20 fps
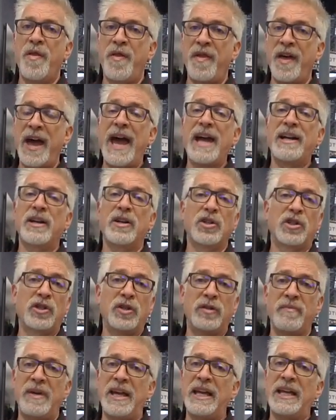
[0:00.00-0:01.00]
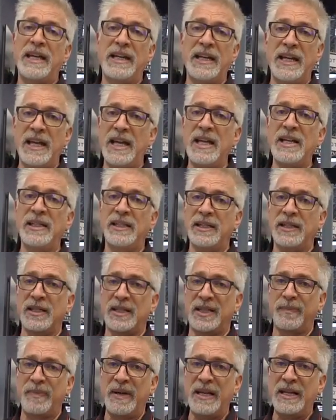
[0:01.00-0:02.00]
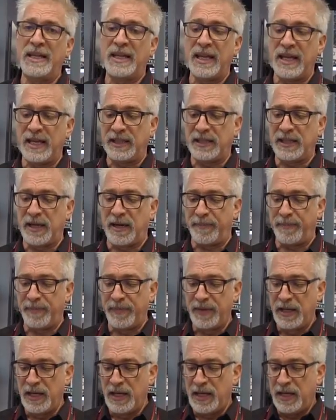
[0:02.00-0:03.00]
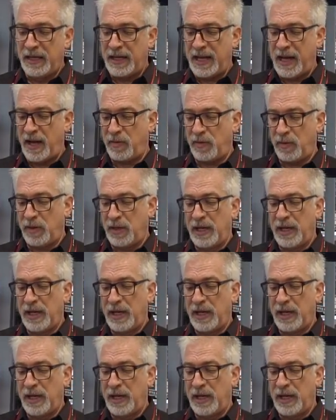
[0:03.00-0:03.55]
That should make it easy to speed things up. Now,